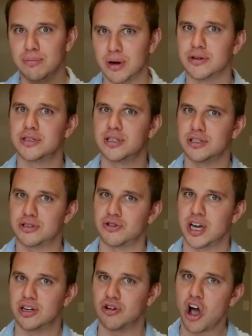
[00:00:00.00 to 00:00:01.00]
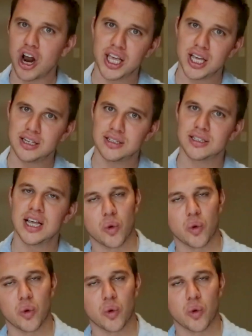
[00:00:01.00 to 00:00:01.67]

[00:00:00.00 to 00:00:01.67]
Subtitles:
mostly straight audience.